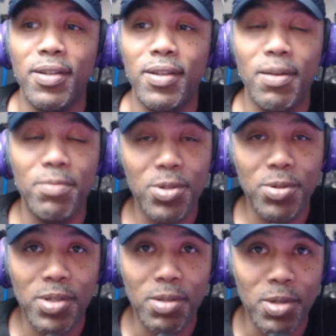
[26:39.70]
I'm
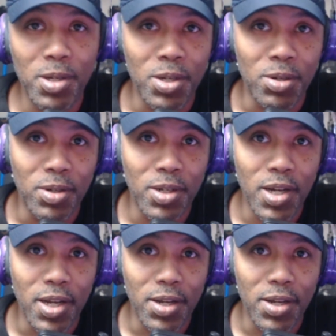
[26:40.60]
sure something in your
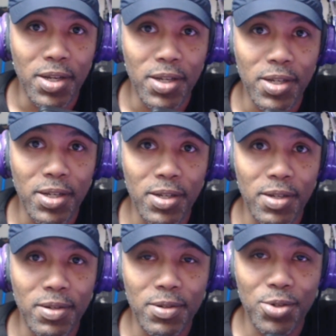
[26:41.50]
gut
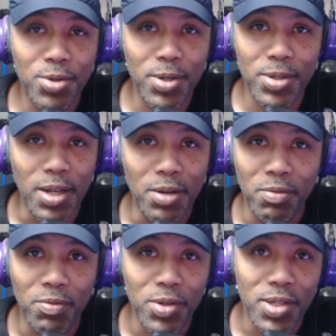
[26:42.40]
triggers that little
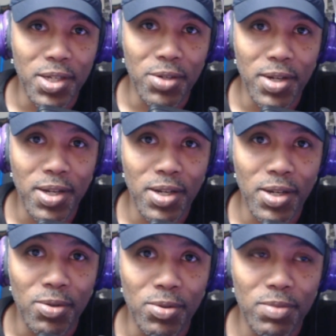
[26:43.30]
voice in your head that
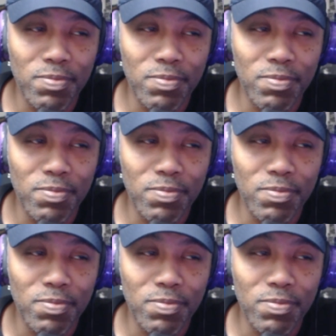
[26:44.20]
goes,